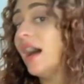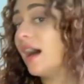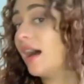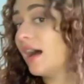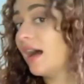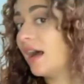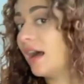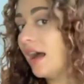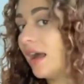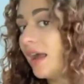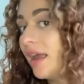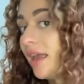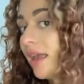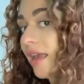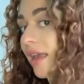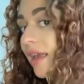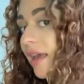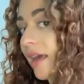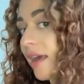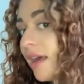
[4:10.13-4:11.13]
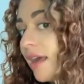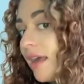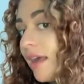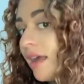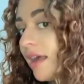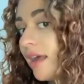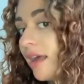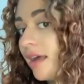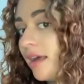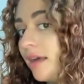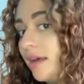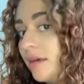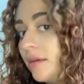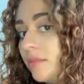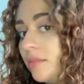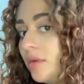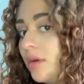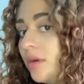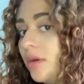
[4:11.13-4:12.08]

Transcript: I am